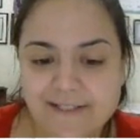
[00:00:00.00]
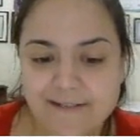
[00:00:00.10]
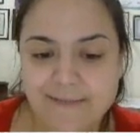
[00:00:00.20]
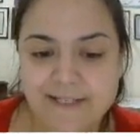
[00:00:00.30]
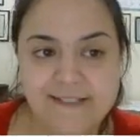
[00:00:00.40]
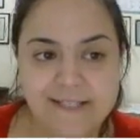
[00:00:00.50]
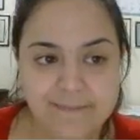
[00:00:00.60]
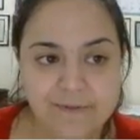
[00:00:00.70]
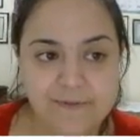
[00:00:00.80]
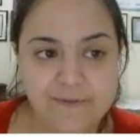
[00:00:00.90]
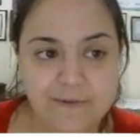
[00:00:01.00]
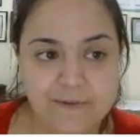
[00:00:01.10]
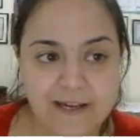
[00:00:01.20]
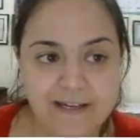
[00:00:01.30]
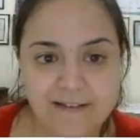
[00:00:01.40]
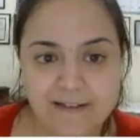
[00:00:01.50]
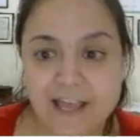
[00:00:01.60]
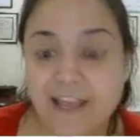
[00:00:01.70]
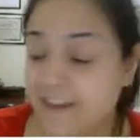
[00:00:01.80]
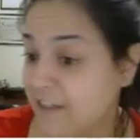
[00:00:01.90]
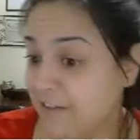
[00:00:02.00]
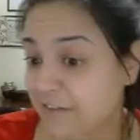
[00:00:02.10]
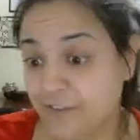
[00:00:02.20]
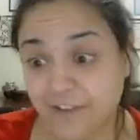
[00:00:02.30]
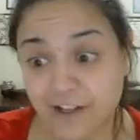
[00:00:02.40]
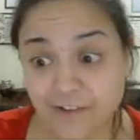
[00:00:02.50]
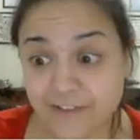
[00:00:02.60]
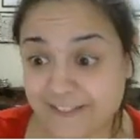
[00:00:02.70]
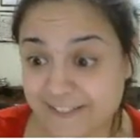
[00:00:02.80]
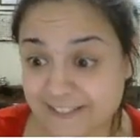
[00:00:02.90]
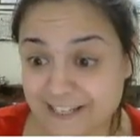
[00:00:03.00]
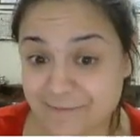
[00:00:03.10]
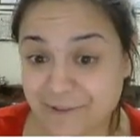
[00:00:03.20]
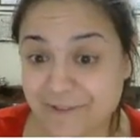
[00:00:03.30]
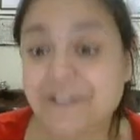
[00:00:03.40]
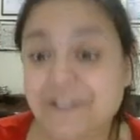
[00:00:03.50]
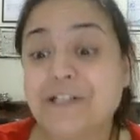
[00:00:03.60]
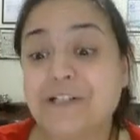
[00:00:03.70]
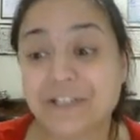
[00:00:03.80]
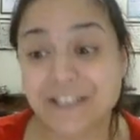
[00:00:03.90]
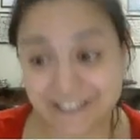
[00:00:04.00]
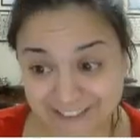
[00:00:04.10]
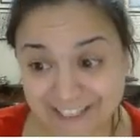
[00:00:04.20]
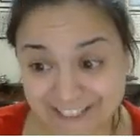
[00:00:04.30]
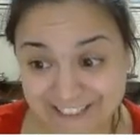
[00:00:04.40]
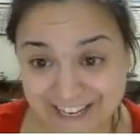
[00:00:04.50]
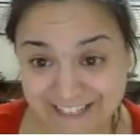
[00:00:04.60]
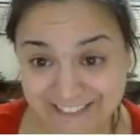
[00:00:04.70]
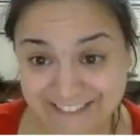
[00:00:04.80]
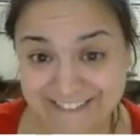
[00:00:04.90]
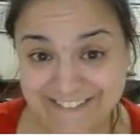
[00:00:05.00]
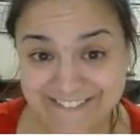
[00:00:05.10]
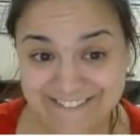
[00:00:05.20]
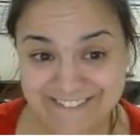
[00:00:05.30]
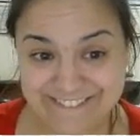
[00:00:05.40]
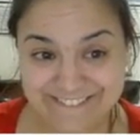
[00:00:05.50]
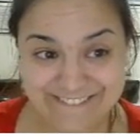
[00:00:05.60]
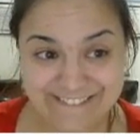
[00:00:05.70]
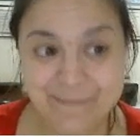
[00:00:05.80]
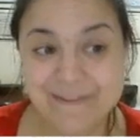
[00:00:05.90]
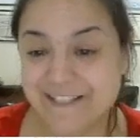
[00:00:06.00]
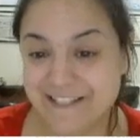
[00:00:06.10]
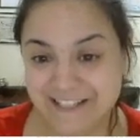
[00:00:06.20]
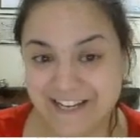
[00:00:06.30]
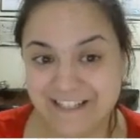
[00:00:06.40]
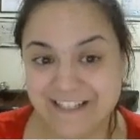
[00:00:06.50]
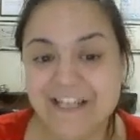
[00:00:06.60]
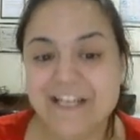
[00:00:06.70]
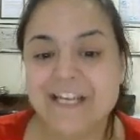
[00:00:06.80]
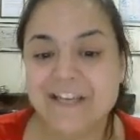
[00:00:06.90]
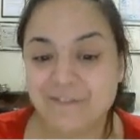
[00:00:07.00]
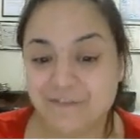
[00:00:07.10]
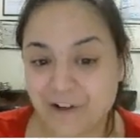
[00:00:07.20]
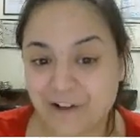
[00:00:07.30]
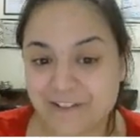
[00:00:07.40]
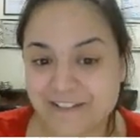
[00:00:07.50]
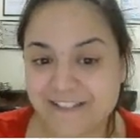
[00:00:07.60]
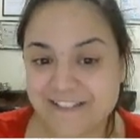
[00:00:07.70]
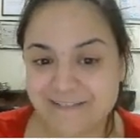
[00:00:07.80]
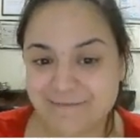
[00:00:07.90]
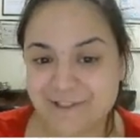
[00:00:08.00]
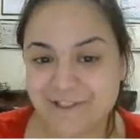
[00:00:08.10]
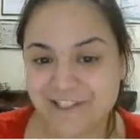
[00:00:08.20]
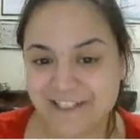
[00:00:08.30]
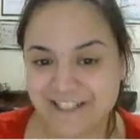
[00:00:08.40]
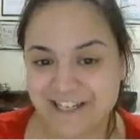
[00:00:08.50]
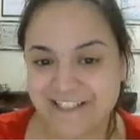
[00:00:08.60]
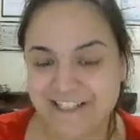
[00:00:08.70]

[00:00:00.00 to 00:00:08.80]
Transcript: some examples, okay? And if you follow these examples, you're going to get an A. I'm going to say that again. If you follow these examples, you're going to get